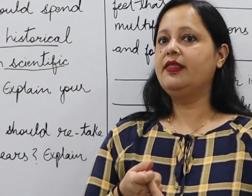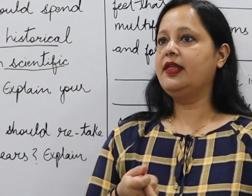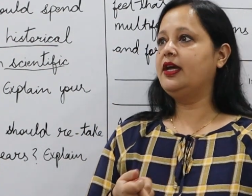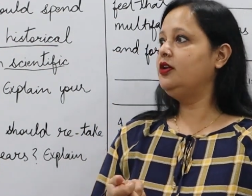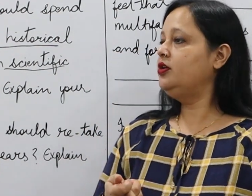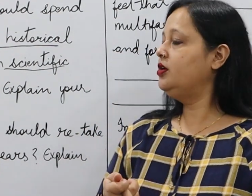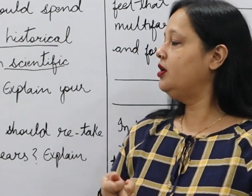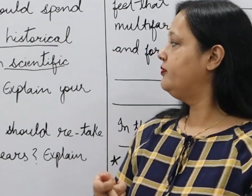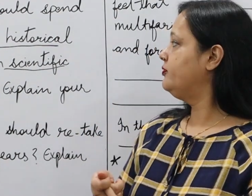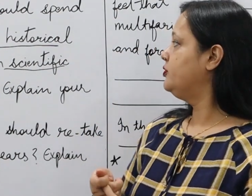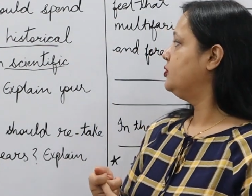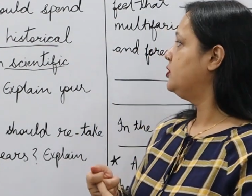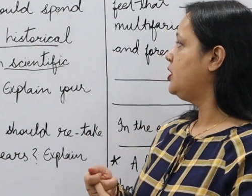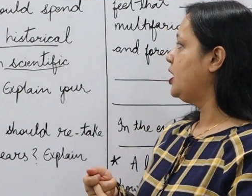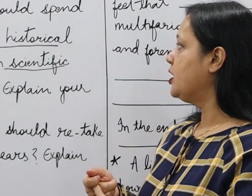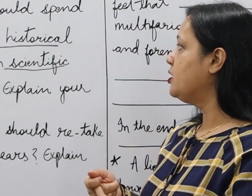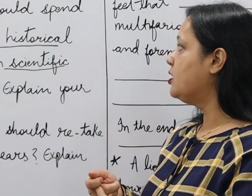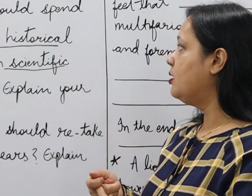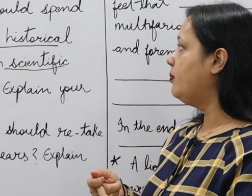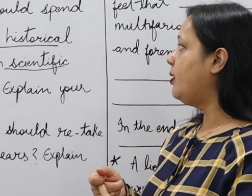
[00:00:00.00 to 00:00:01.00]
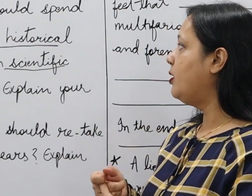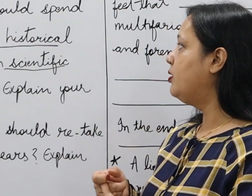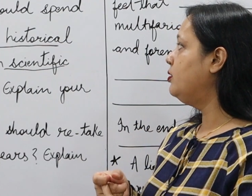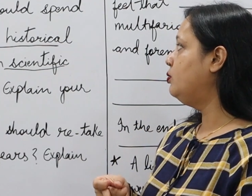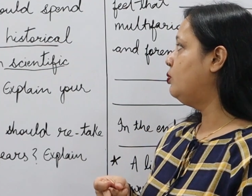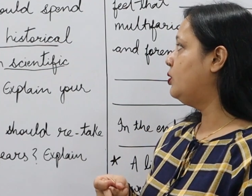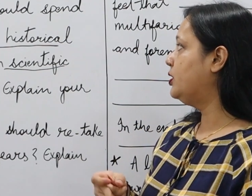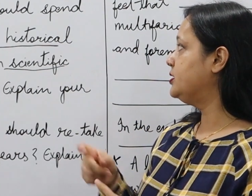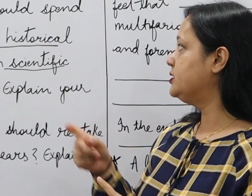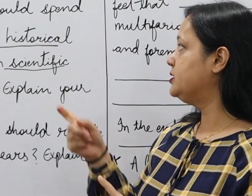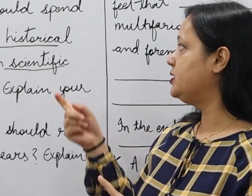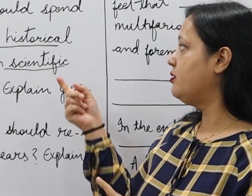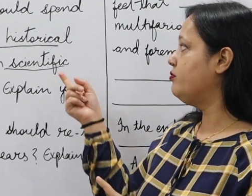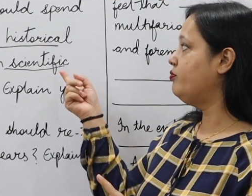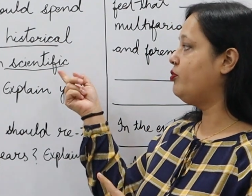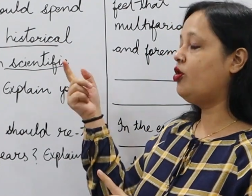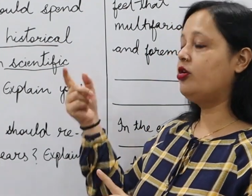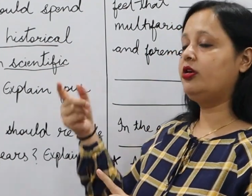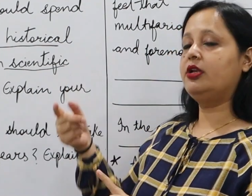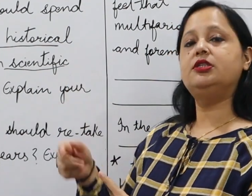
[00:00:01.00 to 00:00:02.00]
Then you have to think about what is the
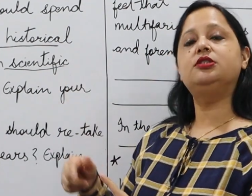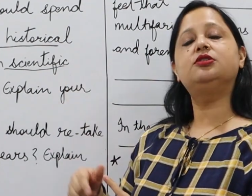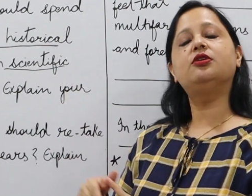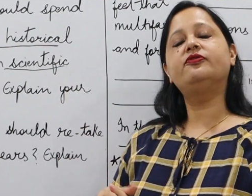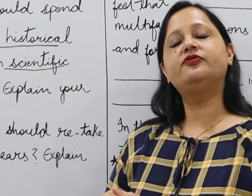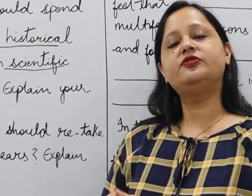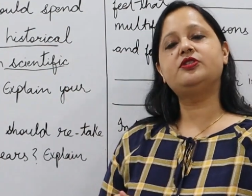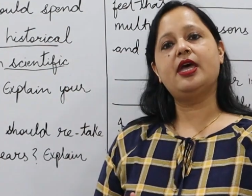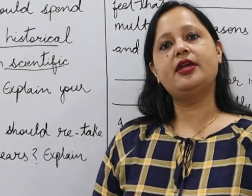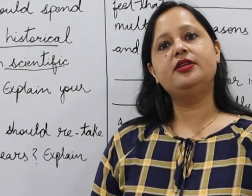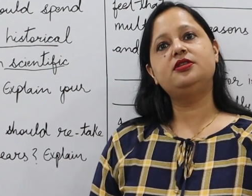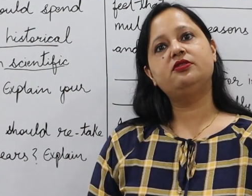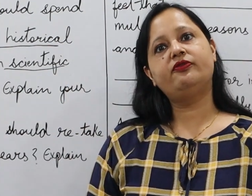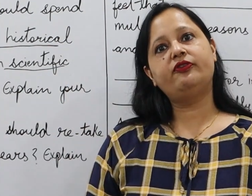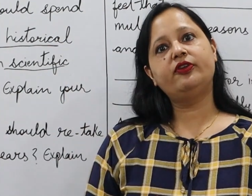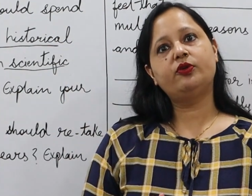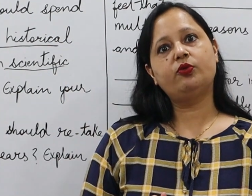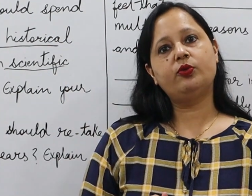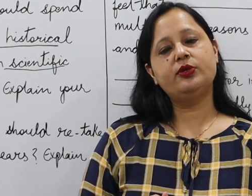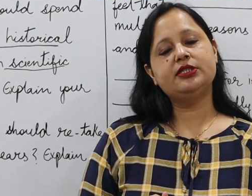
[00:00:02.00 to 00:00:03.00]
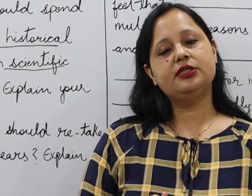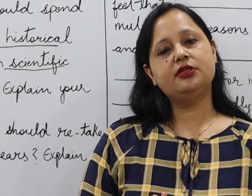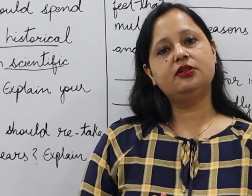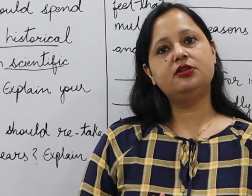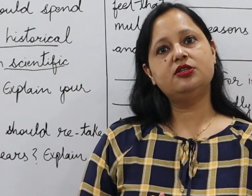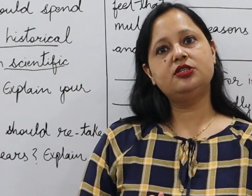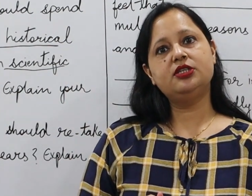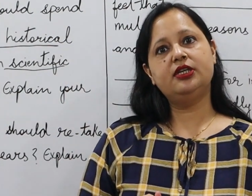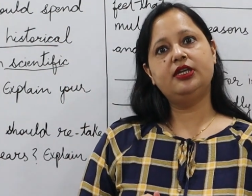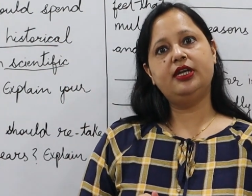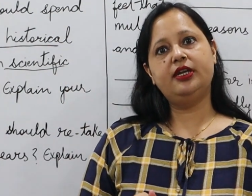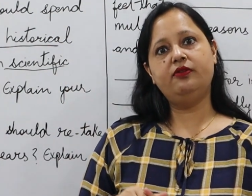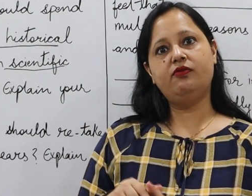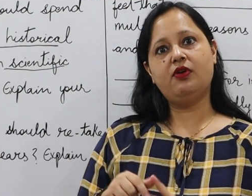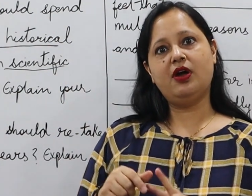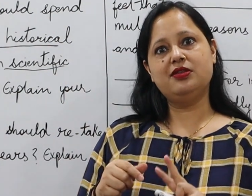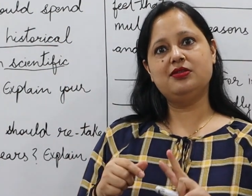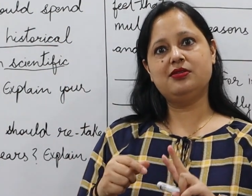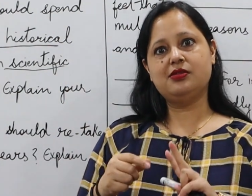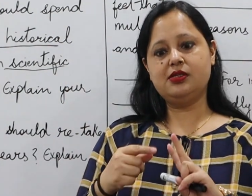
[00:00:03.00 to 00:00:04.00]
importance of scientific research and
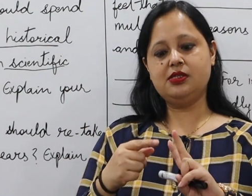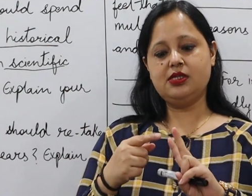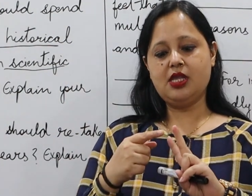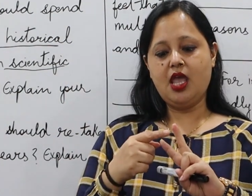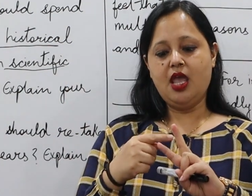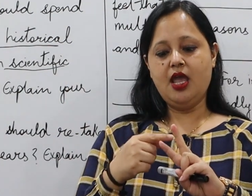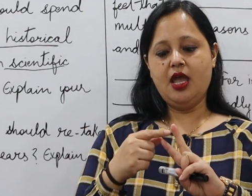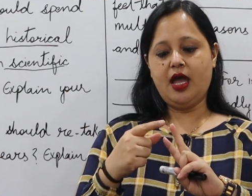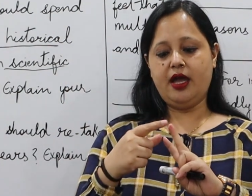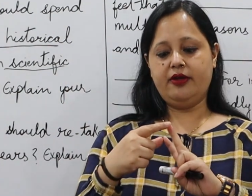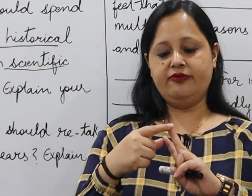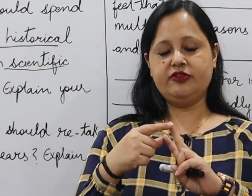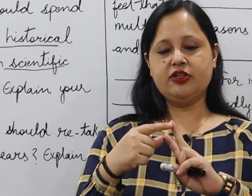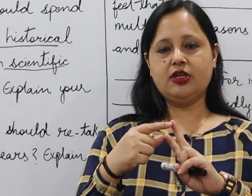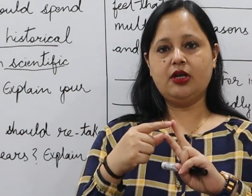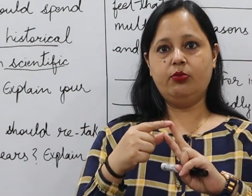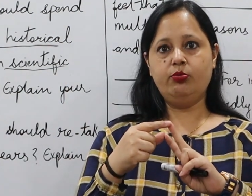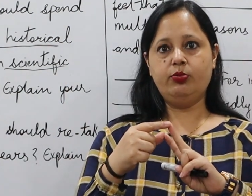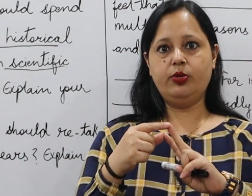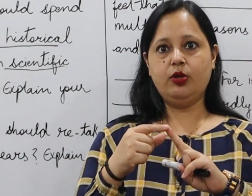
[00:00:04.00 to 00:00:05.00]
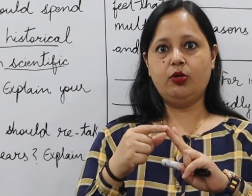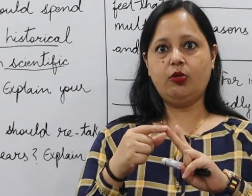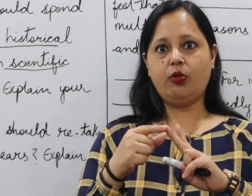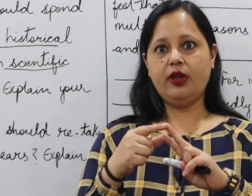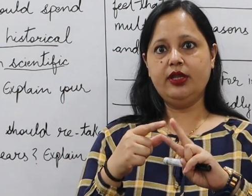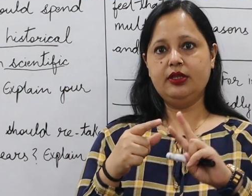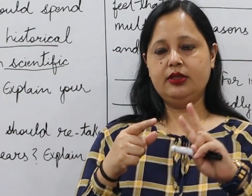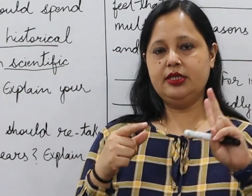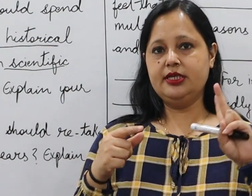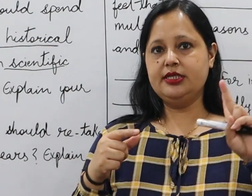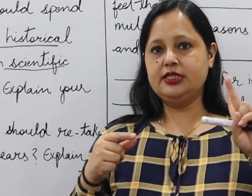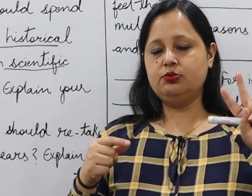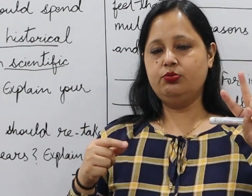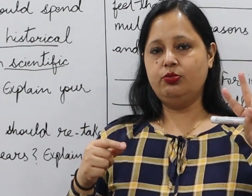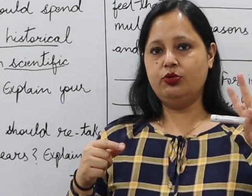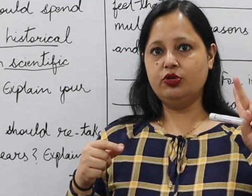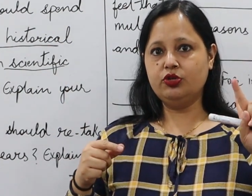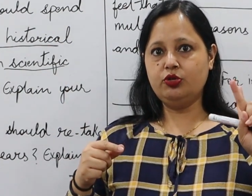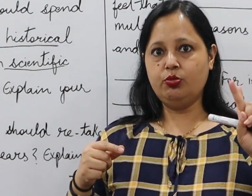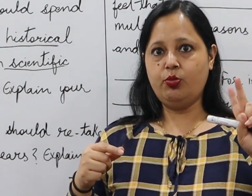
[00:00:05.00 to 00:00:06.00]
advances. After comparing these
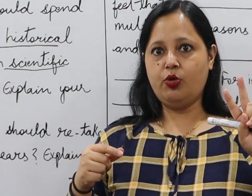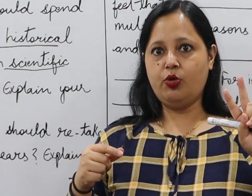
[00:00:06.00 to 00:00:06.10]
both